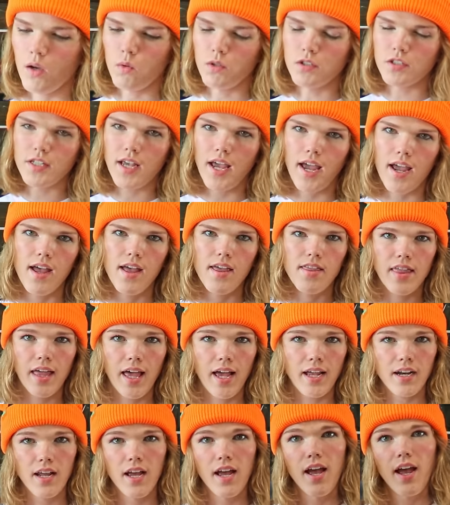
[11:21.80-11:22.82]
I will say
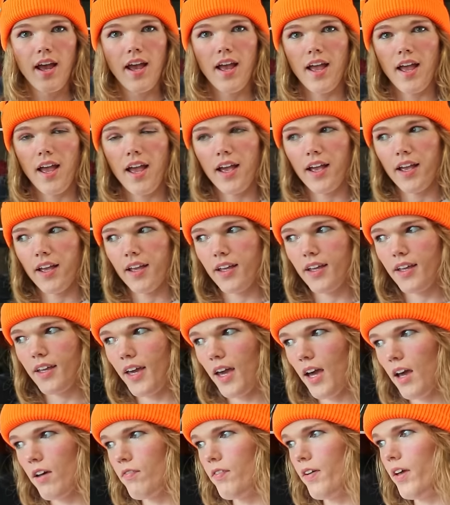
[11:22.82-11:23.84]
that
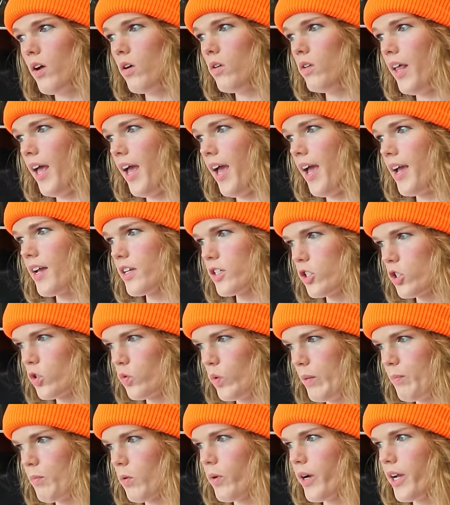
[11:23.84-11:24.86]
Café Olé and
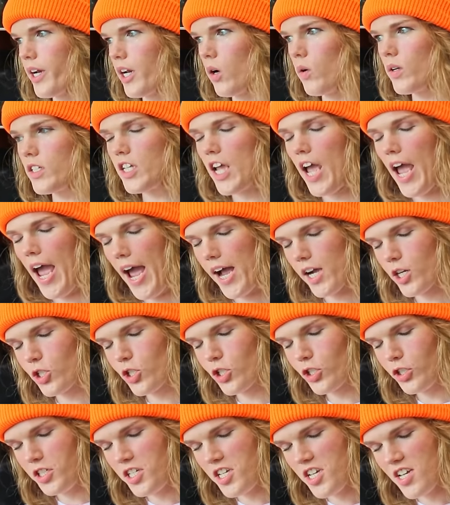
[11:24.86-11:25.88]
Sweet Burrito is
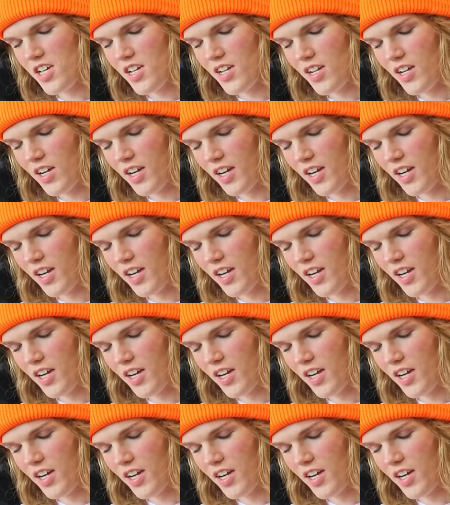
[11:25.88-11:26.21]
actually